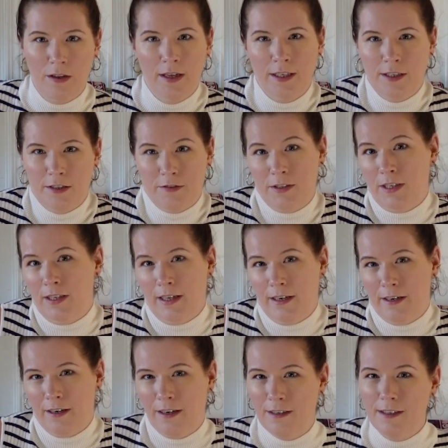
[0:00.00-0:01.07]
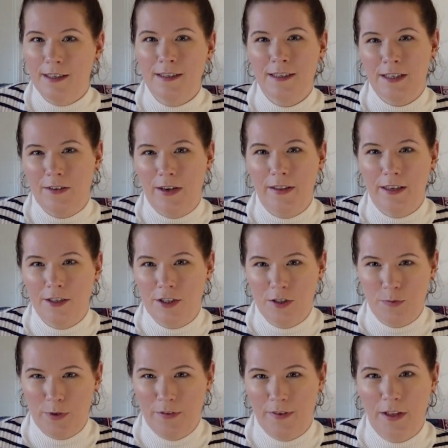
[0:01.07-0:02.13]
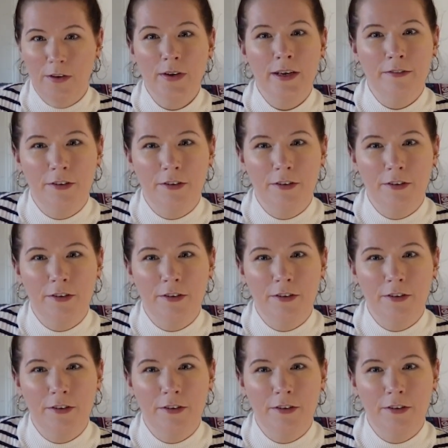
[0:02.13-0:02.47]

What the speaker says: I just really like her content, so I think she's worth following